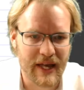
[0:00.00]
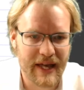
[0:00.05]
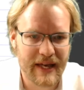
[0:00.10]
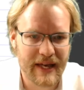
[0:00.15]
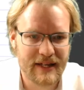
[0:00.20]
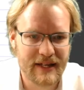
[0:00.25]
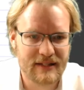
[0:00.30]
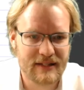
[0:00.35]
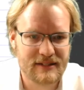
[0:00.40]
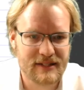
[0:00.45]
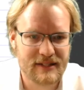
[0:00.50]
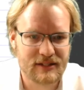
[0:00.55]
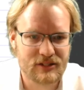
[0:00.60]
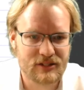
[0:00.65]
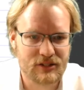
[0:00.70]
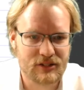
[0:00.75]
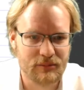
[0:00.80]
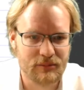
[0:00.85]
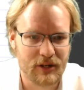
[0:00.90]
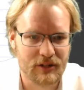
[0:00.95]
add 6
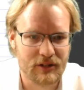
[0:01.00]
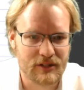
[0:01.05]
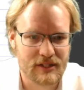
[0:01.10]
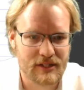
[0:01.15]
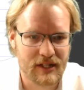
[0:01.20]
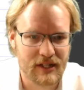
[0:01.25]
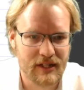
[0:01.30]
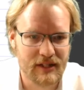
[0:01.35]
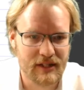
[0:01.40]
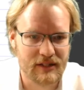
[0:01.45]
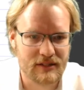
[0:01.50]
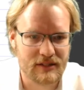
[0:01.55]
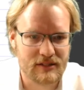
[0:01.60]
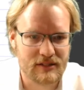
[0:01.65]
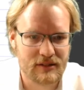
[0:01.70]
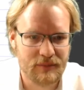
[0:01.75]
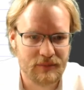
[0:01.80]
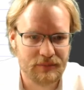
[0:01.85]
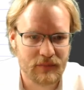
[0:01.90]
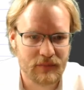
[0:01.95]
to both sides
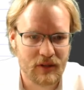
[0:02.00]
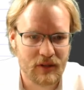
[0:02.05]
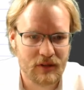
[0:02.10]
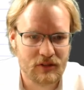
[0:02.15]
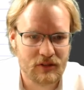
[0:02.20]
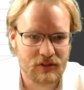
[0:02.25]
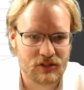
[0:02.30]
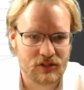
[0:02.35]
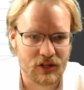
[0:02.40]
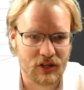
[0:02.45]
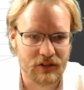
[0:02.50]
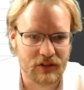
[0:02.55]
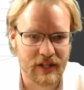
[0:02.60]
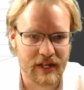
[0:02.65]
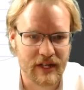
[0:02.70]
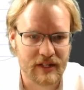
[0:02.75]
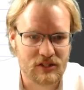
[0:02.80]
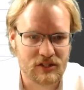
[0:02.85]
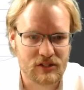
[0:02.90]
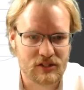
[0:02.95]
so
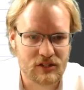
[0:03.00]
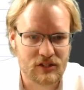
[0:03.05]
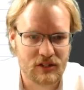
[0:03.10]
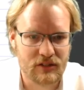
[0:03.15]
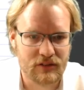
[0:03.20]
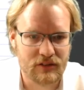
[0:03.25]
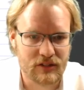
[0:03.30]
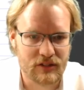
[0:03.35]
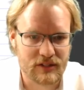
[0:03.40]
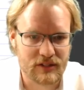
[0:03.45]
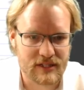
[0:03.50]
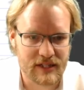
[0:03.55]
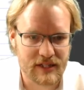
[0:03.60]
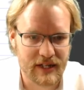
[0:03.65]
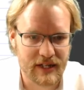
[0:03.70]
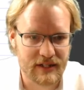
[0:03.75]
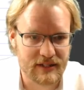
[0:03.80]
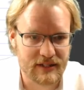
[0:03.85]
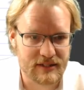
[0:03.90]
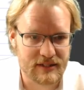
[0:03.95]
that this
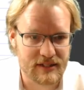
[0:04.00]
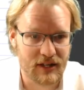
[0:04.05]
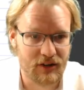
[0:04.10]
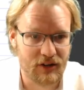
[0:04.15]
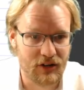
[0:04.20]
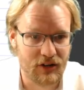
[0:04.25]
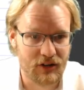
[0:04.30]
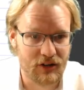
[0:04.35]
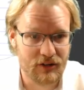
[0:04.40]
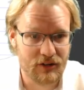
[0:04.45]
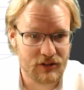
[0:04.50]
side is 0.